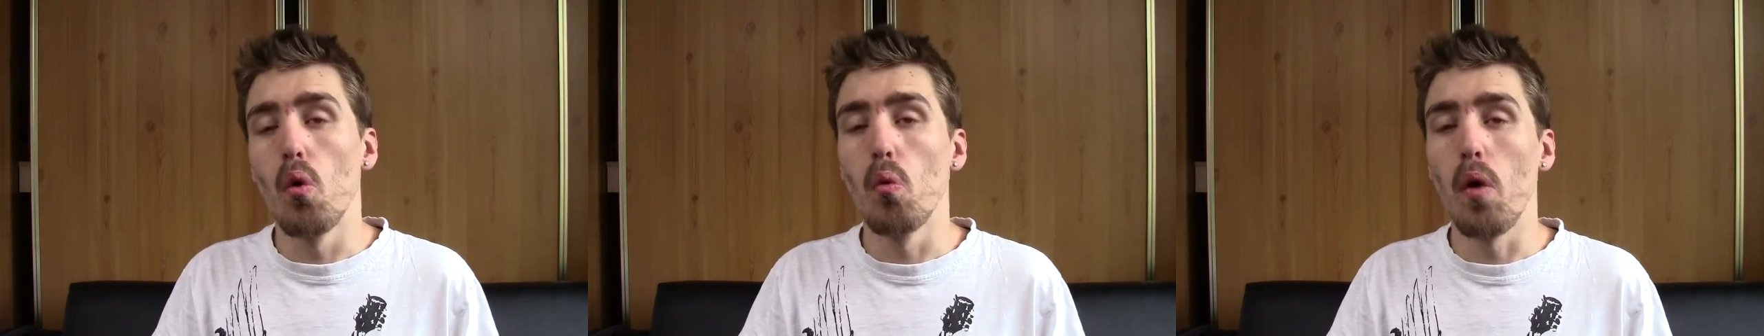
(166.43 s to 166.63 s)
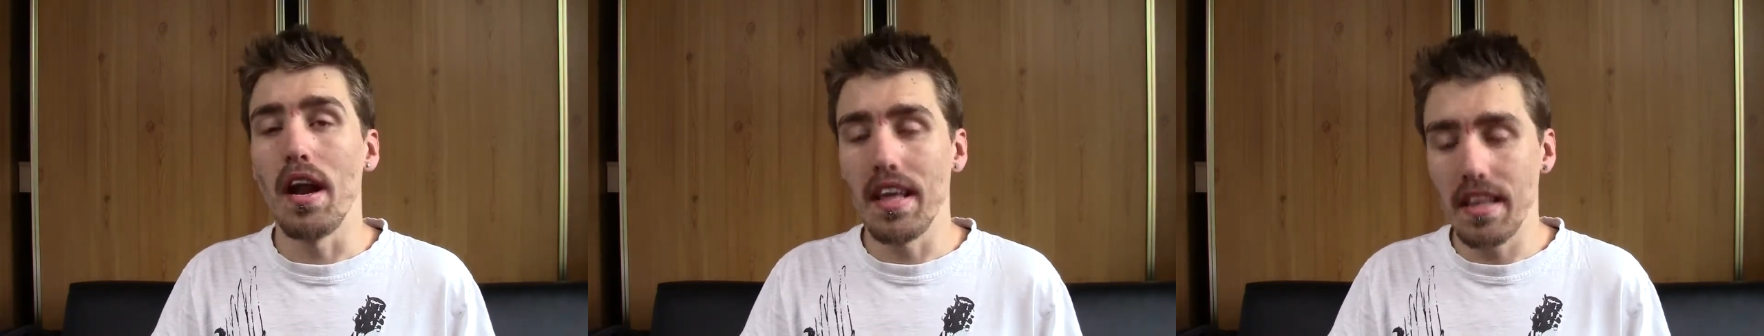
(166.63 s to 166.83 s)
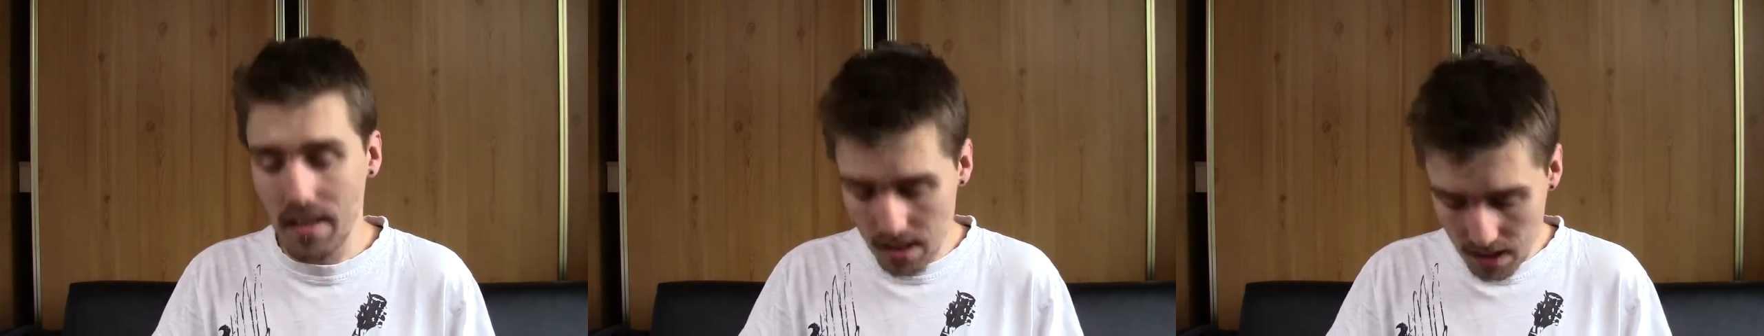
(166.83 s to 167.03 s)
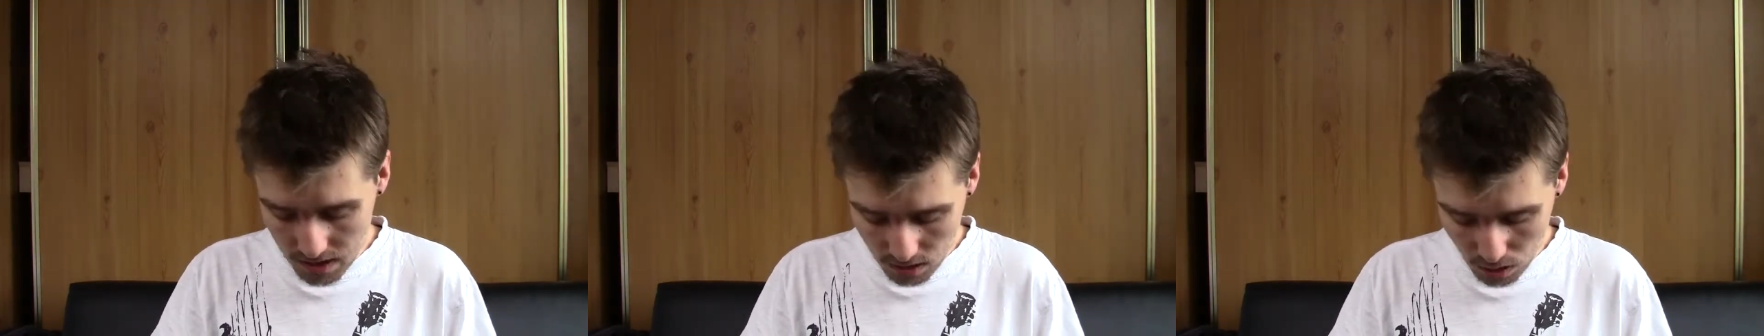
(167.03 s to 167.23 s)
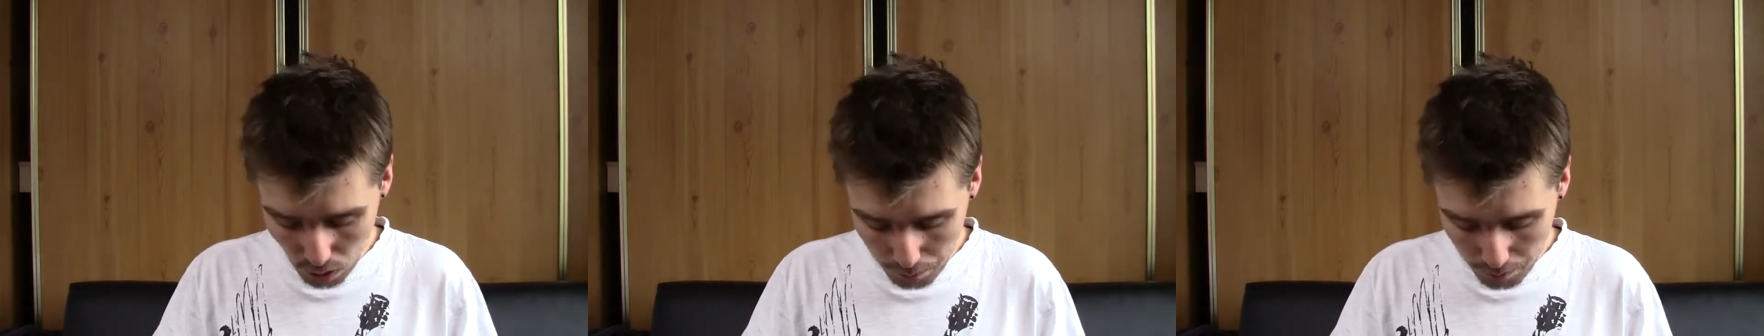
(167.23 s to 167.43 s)
when it
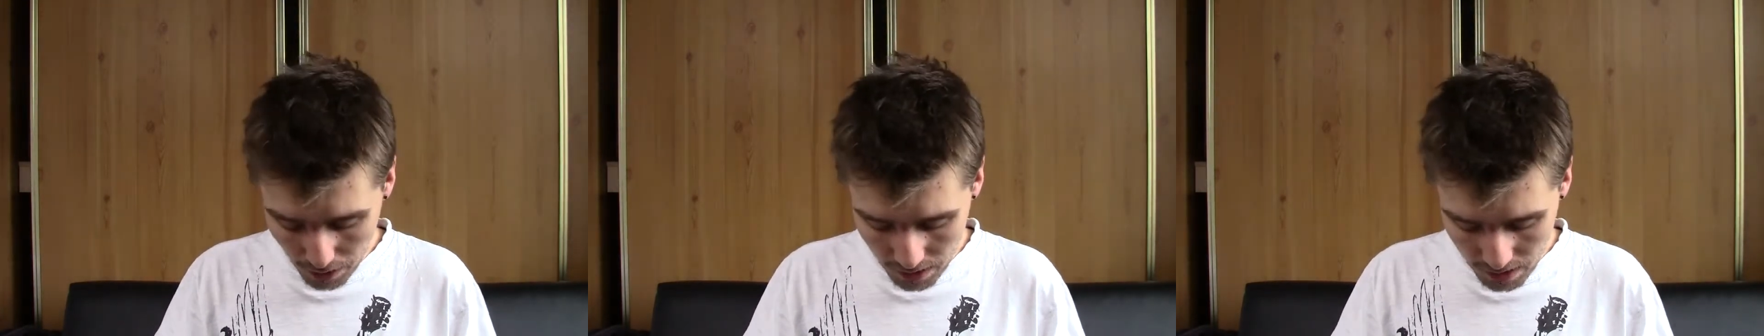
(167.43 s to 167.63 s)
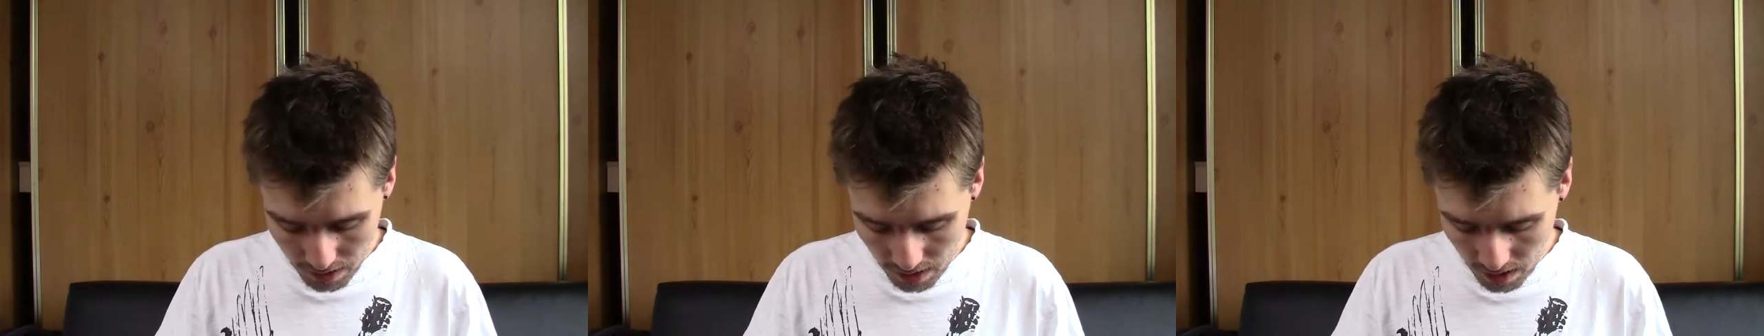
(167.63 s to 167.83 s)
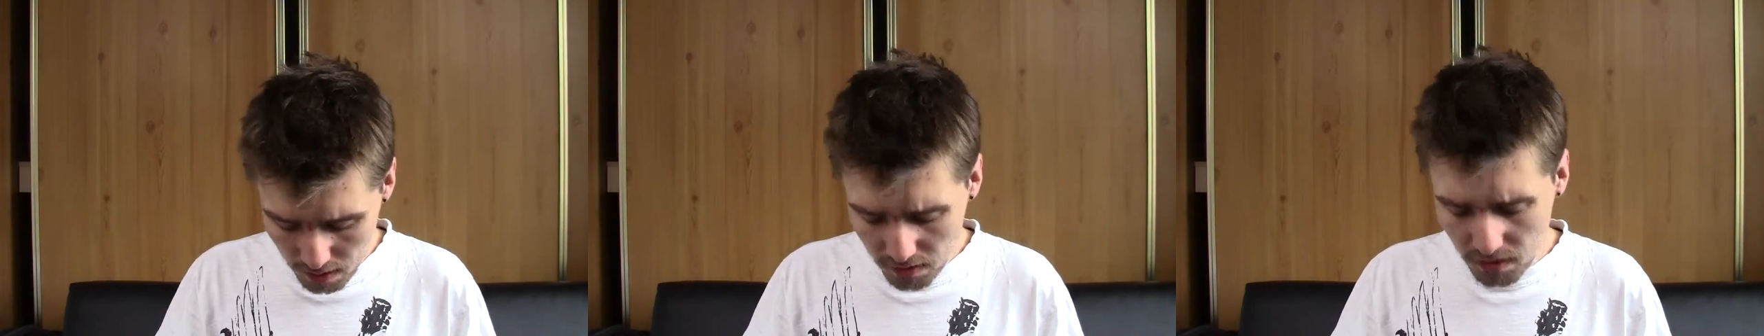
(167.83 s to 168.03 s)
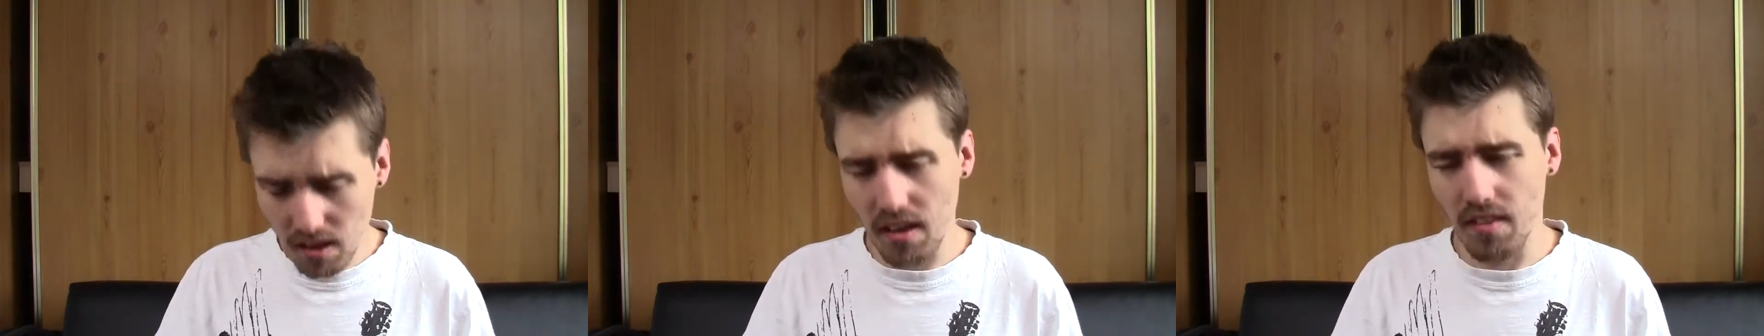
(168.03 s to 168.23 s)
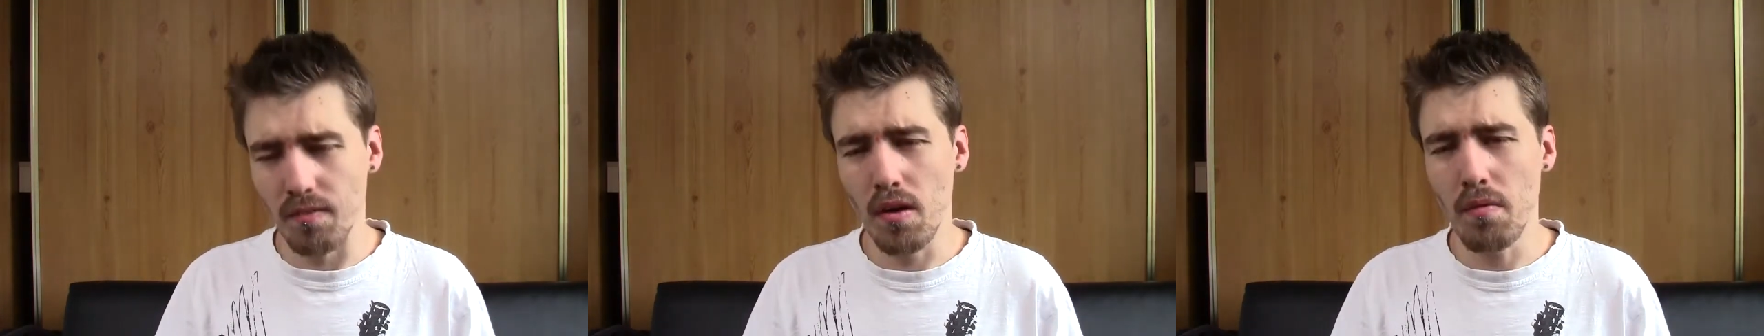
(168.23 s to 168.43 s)
turns up, and
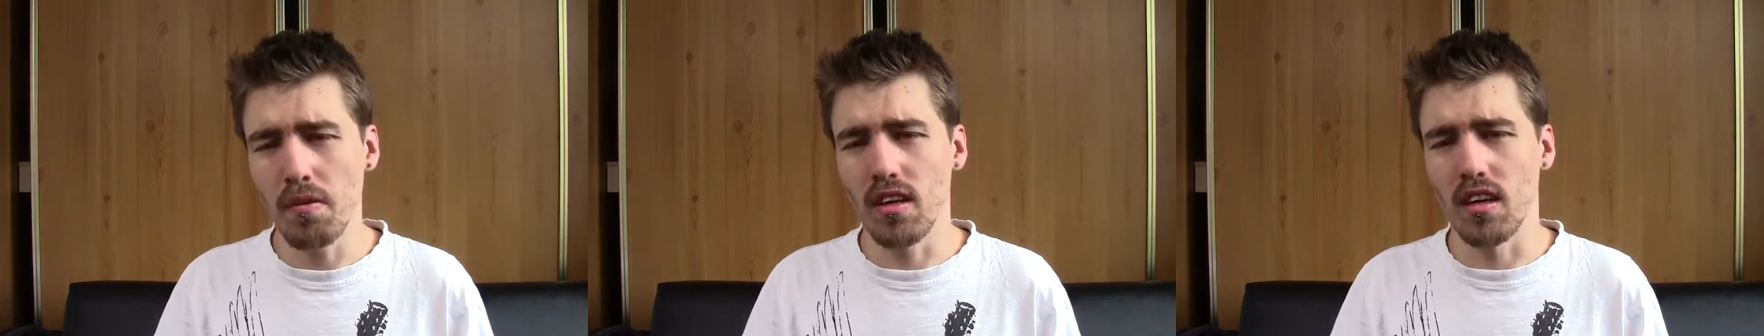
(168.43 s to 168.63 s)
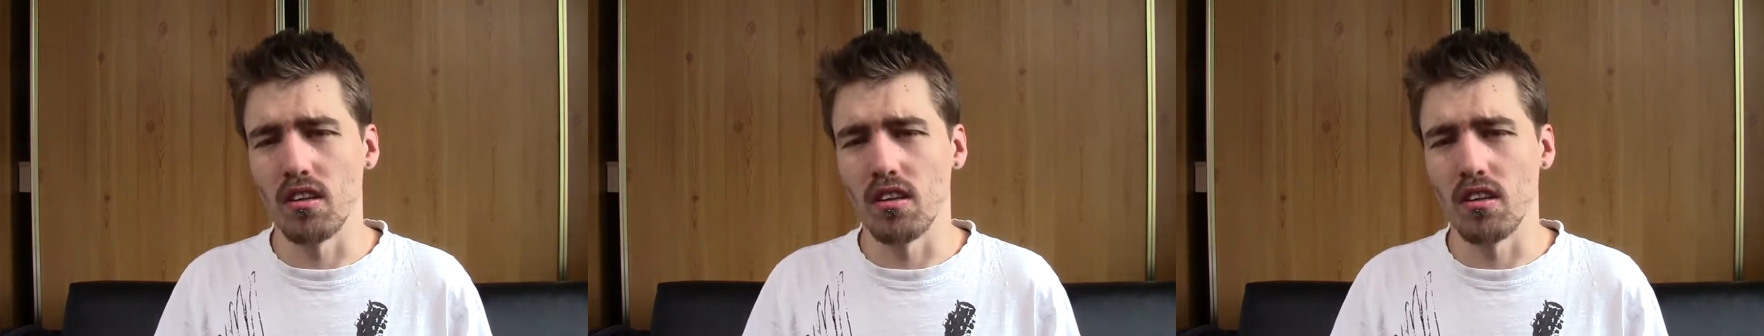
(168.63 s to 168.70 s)
hopefully I'm hoping